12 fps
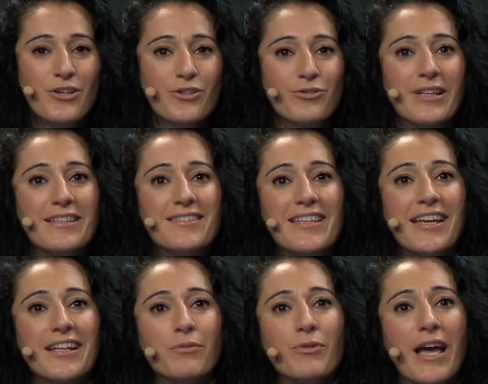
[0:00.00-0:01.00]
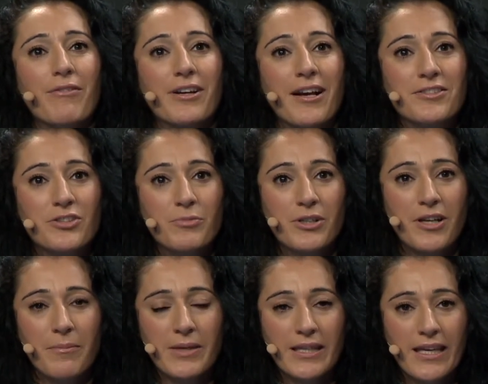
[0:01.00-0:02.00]
So let's say that we have a customer
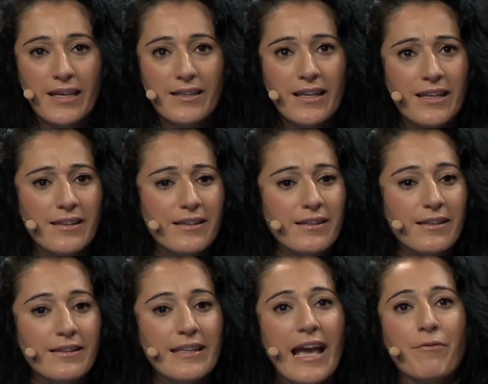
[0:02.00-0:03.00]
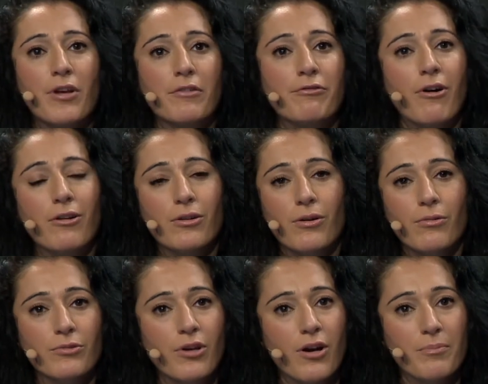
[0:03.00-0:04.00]
coming in and they have not
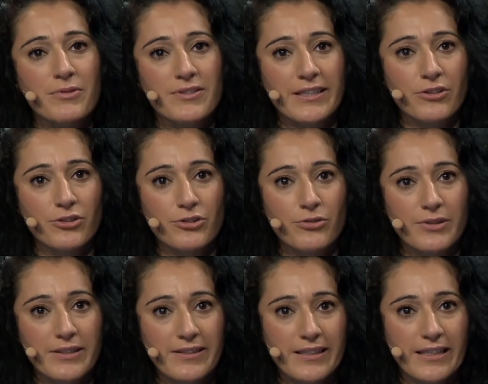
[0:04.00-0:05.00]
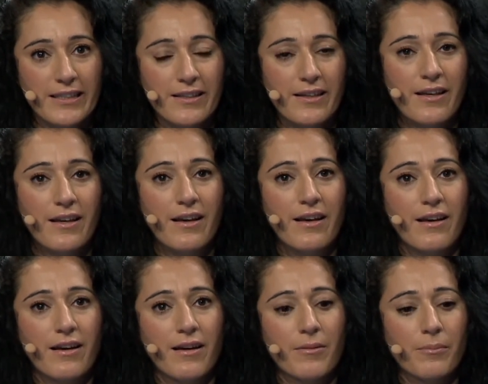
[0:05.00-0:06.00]
followed our procedures to the T.
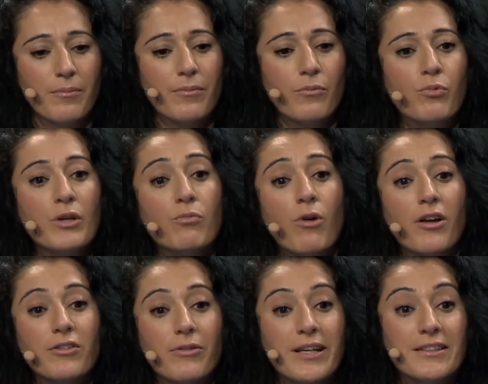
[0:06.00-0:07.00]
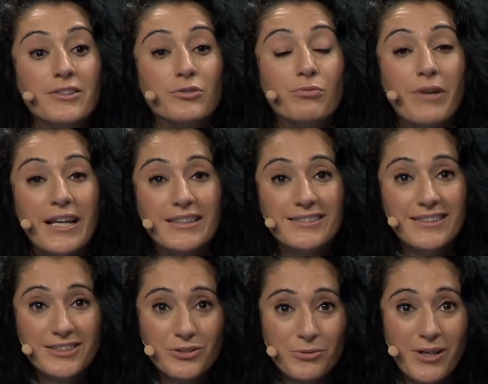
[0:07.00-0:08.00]
We want our agents to raise
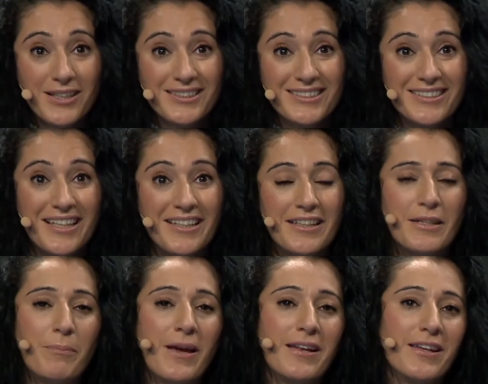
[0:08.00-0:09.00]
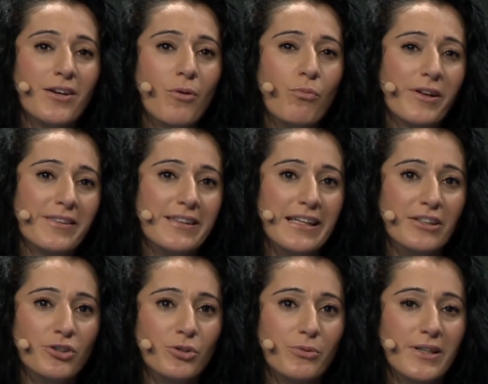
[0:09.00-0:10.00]
this to us, and depending on what the
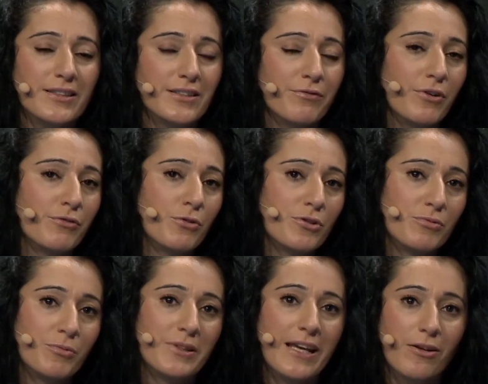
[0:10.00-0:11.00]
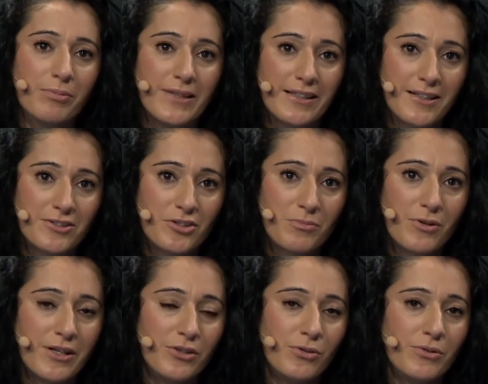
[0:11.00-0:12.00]
issue is, of course, we would help that
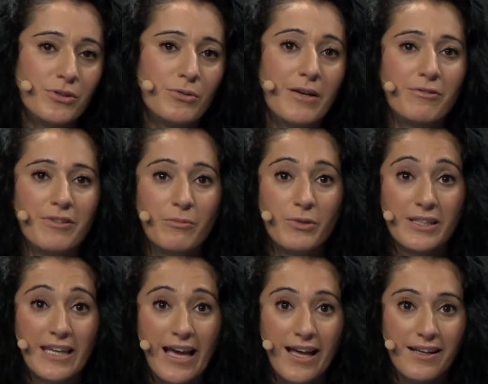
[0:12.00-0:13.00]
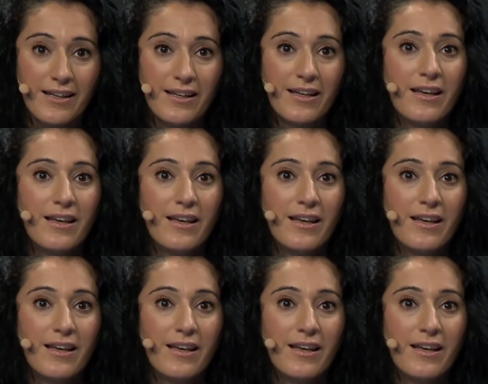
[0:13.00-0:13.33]
customer and do everything we can.